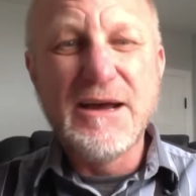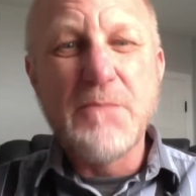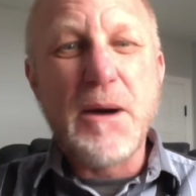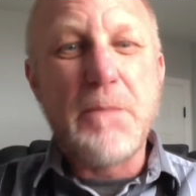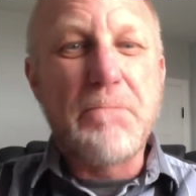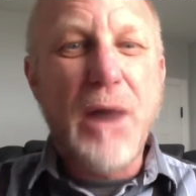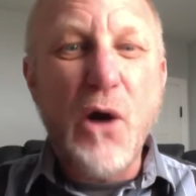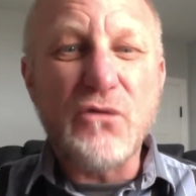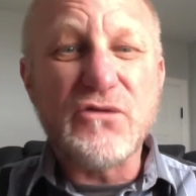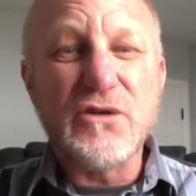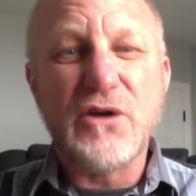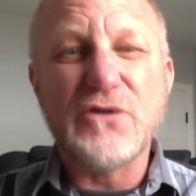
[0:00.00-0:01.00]
But
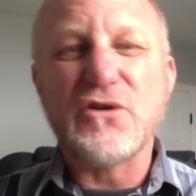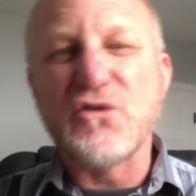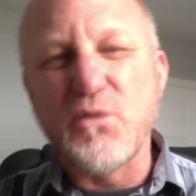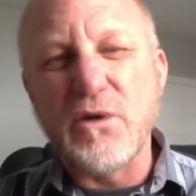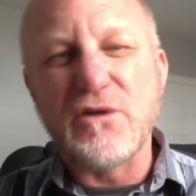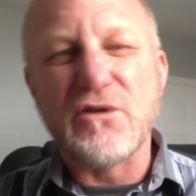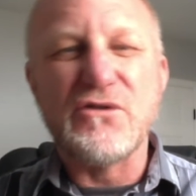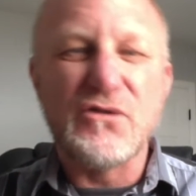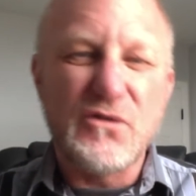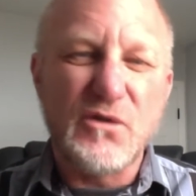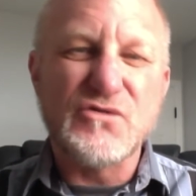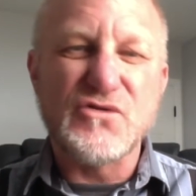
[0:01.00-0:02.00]
post it on your Twitter, your
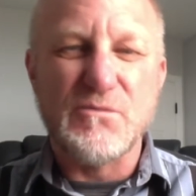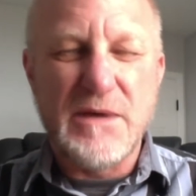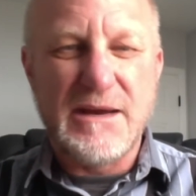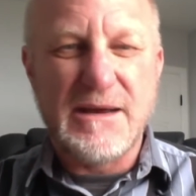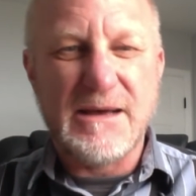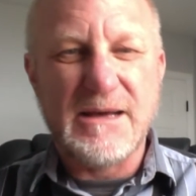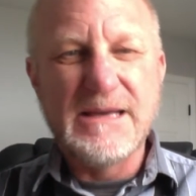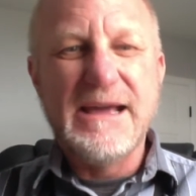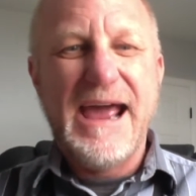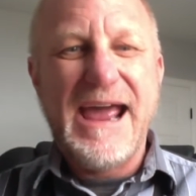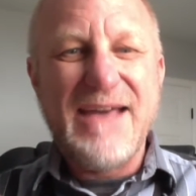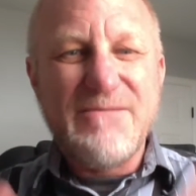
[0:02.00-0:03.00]
social media,
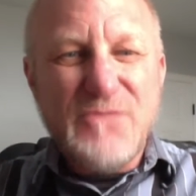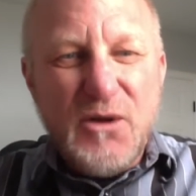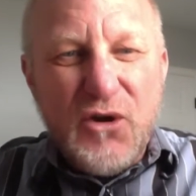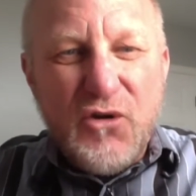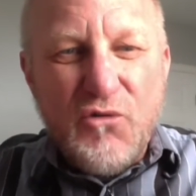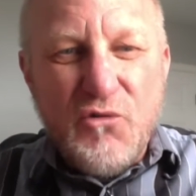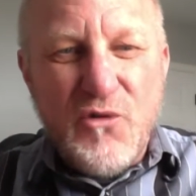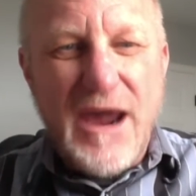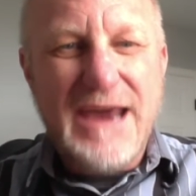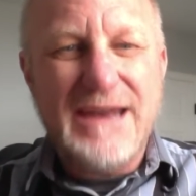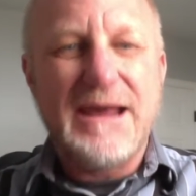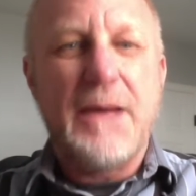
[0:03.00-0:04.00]
and
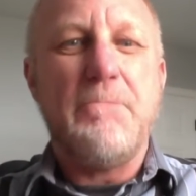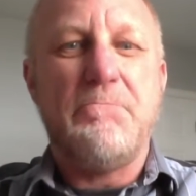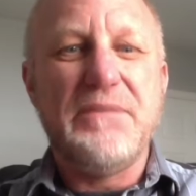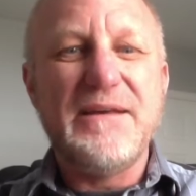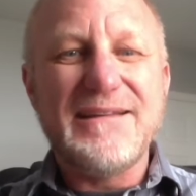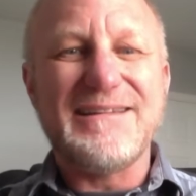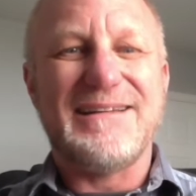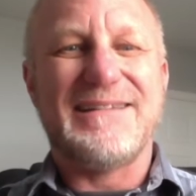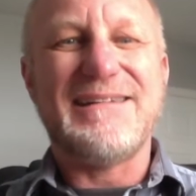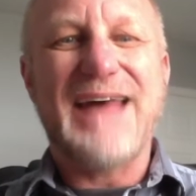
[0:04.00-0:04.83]
create business